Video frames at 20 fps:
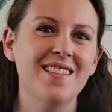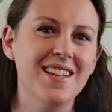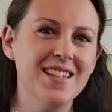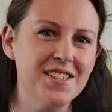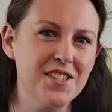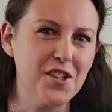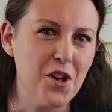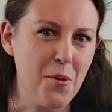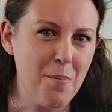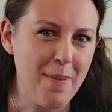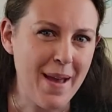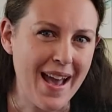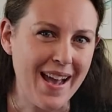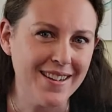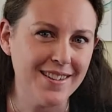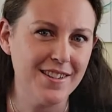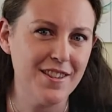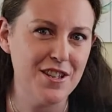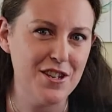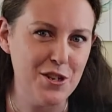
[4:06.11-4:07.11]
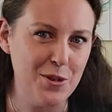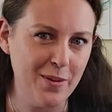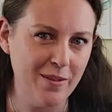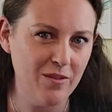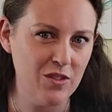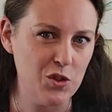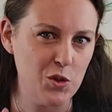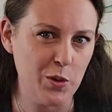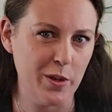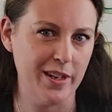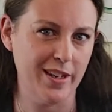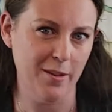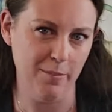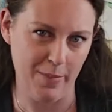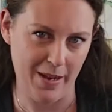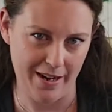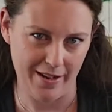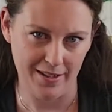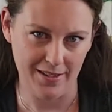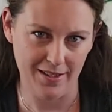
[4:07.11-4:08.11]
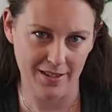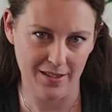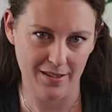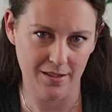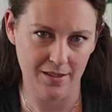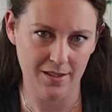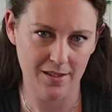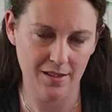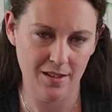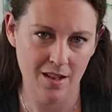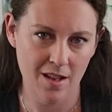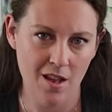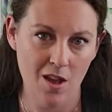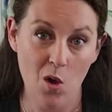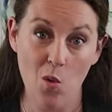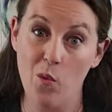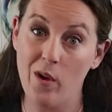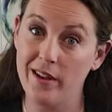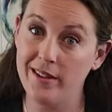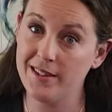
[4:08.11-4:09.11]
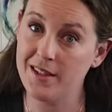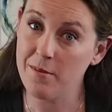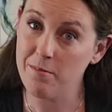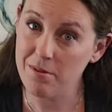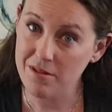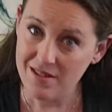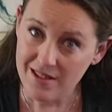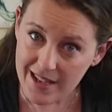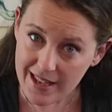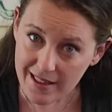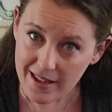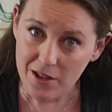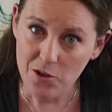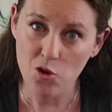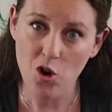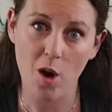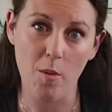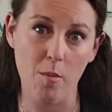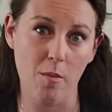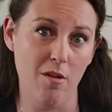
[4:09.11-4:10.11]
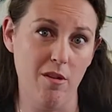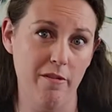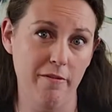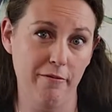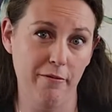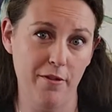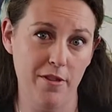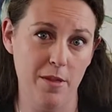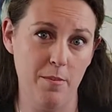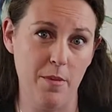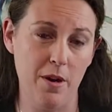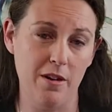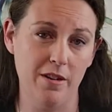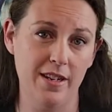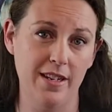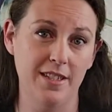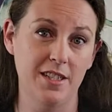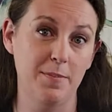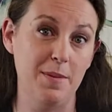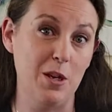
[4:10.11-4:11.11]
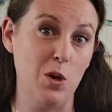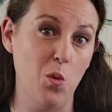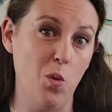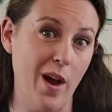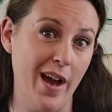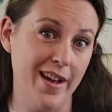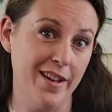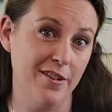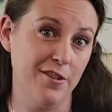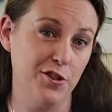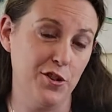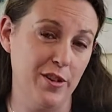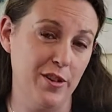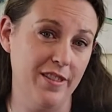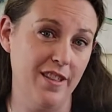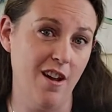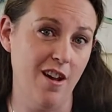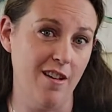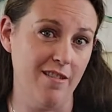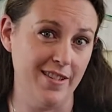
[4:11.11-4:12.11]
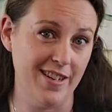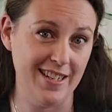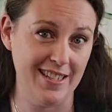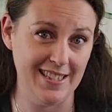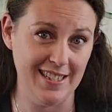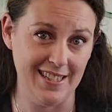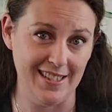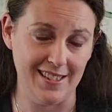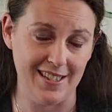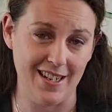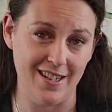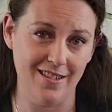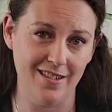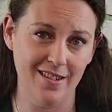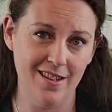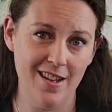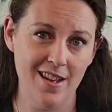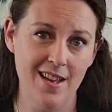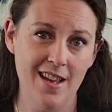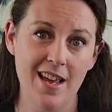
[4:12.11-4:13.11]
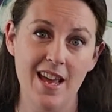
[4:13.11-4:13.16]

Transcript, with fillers: Let's go back to the new inventory comparisons. While it's completely normal for the market to be quieter during the holiday season,